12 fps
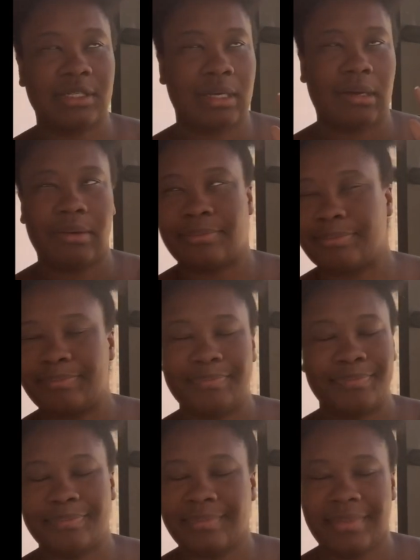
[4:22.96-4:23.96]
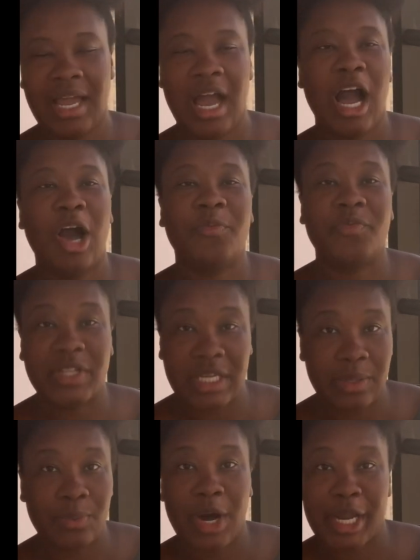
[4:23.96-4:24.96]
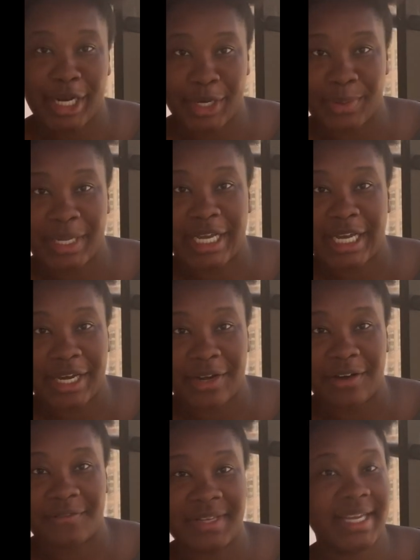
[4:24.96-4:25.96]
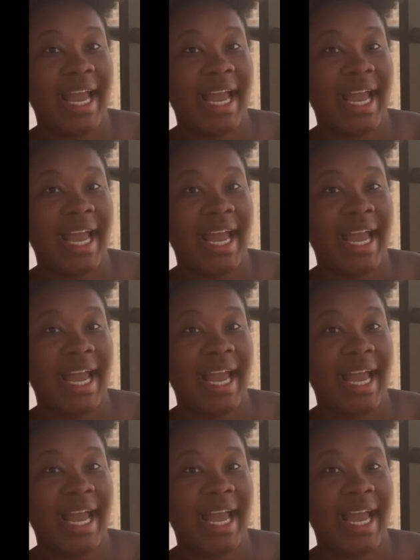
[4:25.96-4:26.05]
So hopefully the water don't get cut off. The